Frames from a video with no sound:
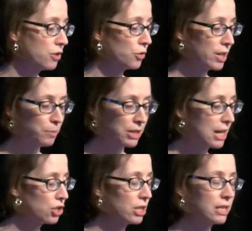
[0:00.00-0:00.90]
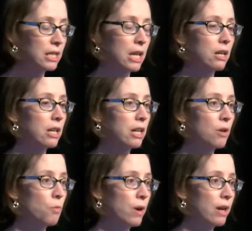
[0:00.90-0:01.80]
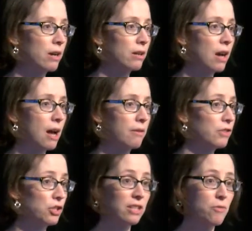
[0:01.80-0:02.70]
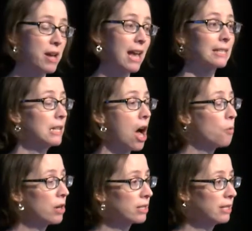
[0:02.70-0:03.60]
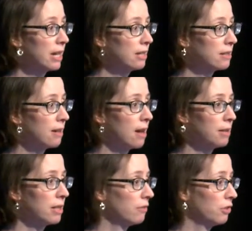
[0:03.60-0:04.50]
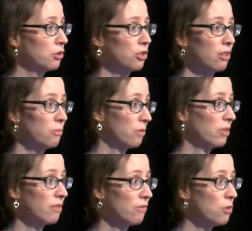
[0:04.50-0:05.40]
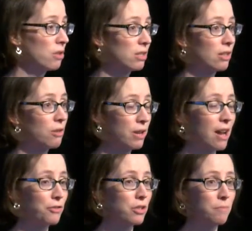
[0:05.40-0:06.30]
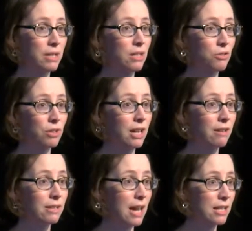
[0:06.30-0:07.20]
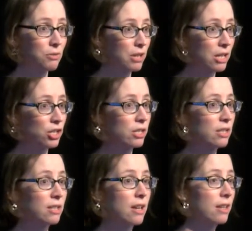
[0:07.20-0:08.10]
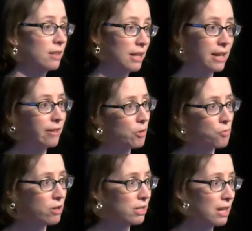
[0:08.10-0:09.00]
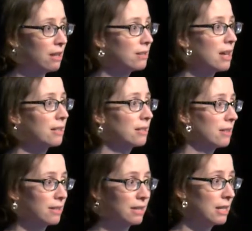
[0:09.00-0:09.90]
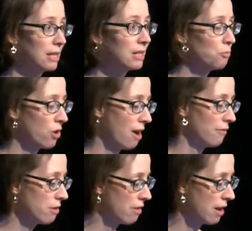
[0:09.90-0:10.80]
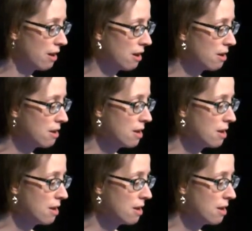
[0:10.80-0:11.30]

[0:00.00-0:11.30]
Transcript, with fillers: Transportation is an area where uh, Efficiency Vermont has not worked to date. Uh, in the future, if we're really focused on going after the biggest greenhouse gas reductions, the EAN report tells us that the state needs more effort there.